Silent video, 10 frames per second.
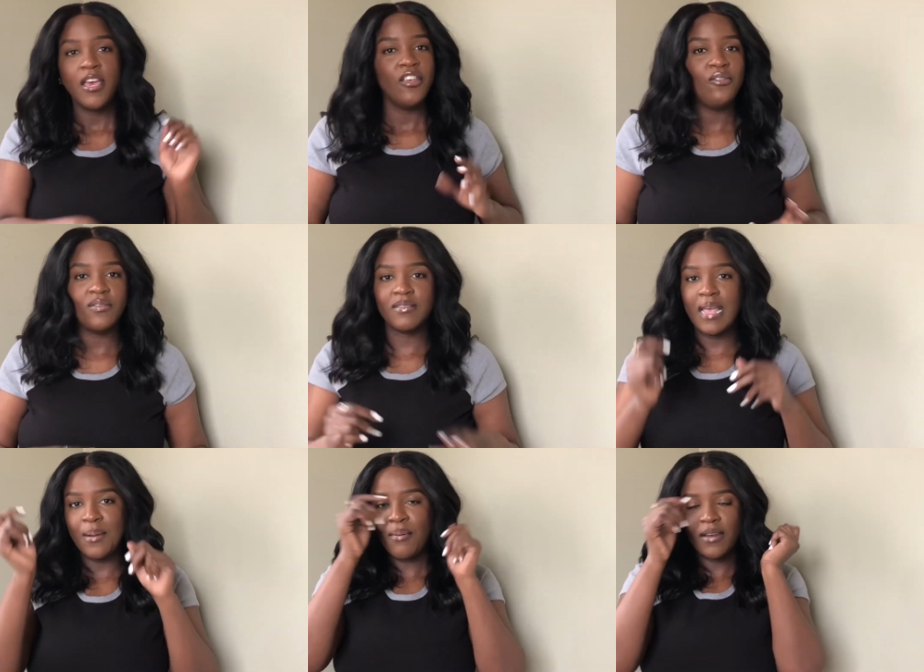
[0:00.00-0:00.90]
use the
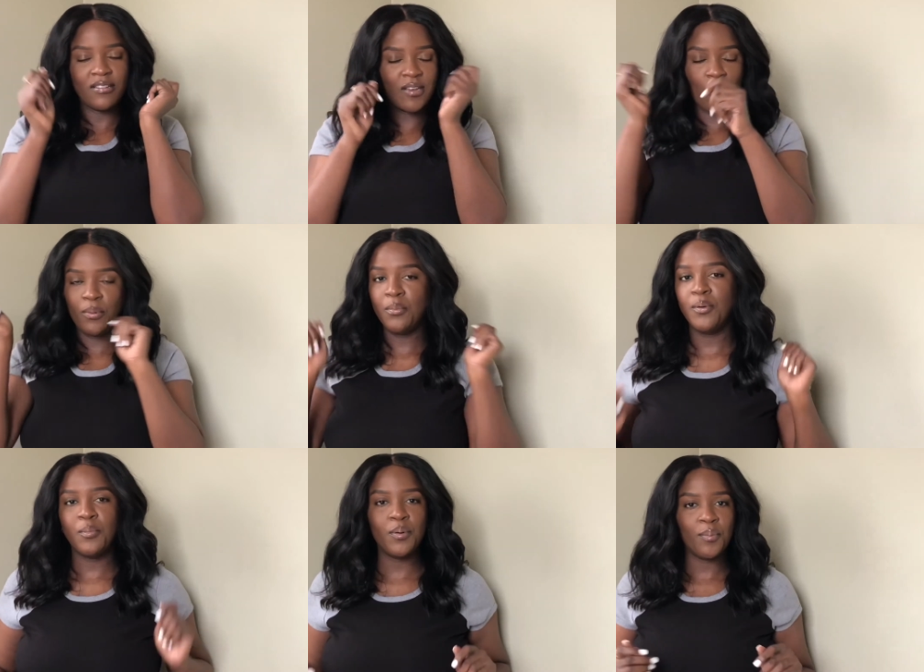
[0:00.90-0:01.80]
same products, go boom,
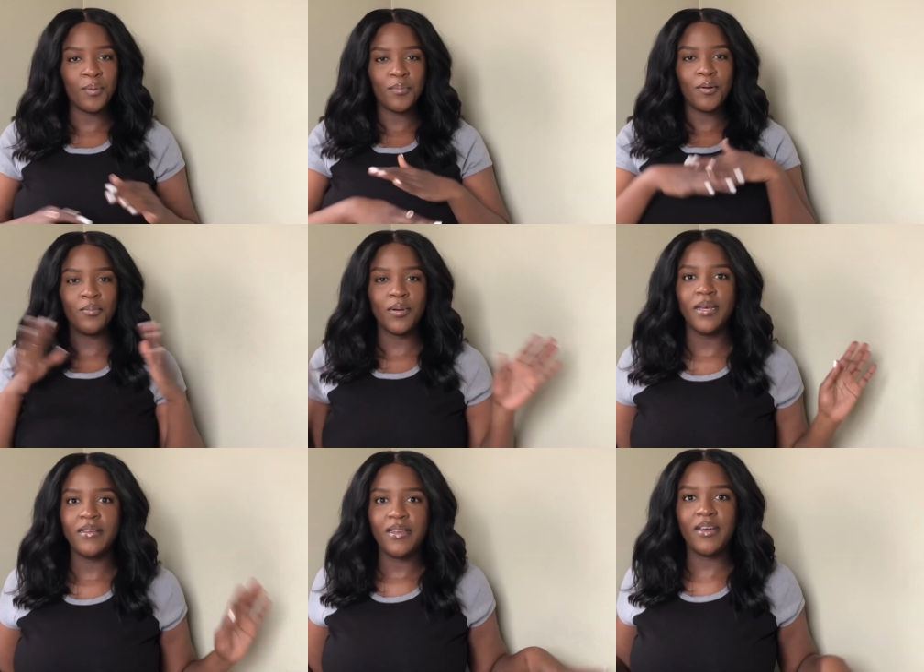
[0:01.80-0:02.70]
boom, boom, boom, boom,
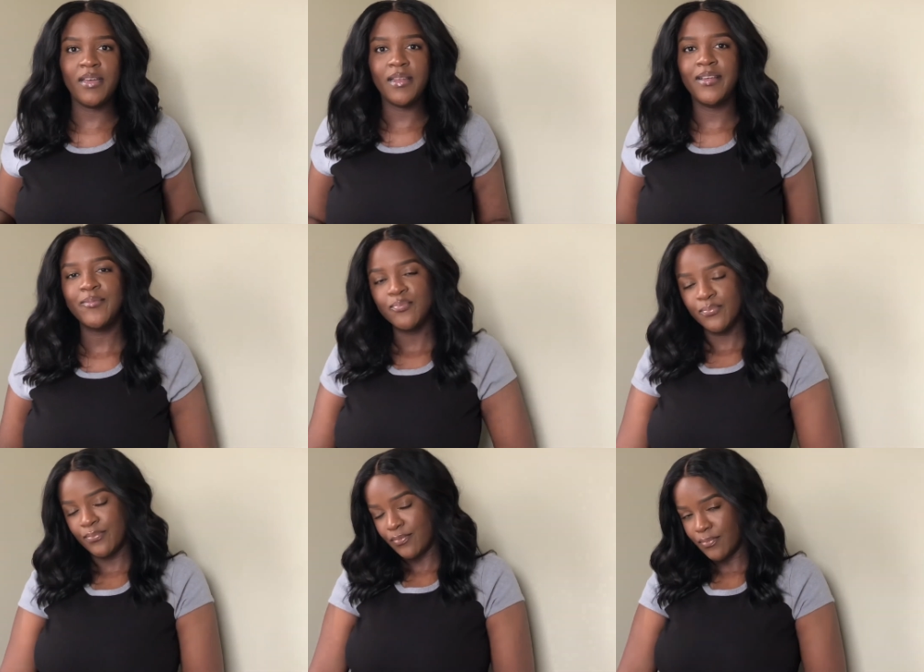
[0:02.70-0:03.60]
done,
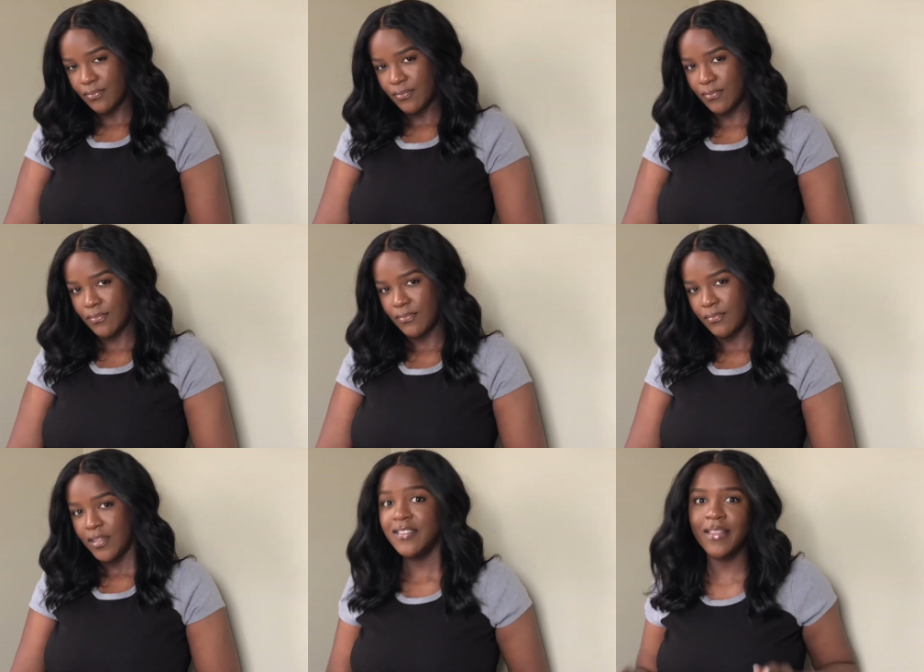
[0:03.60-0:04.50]

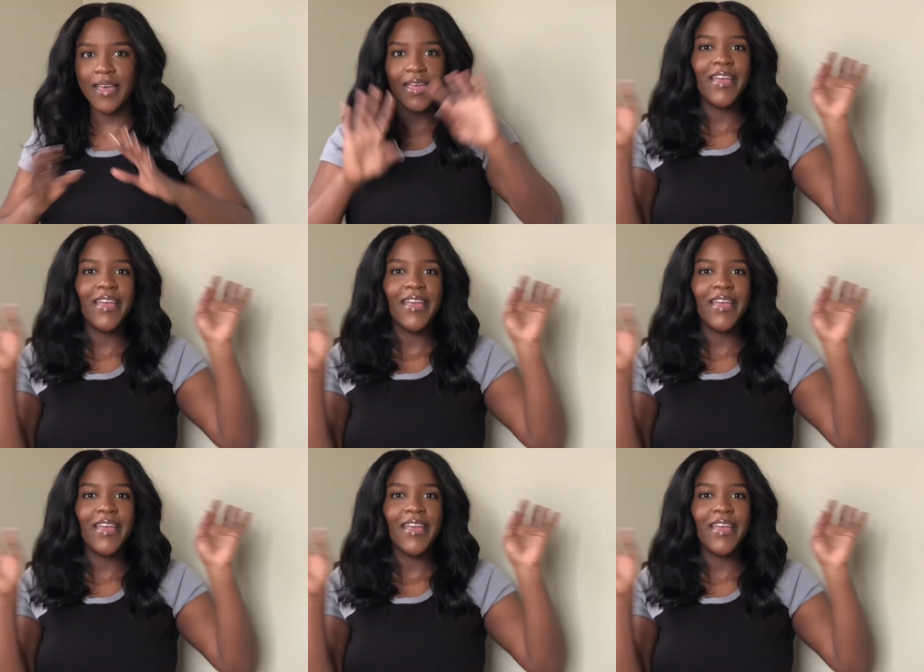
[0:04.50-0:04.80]
slay,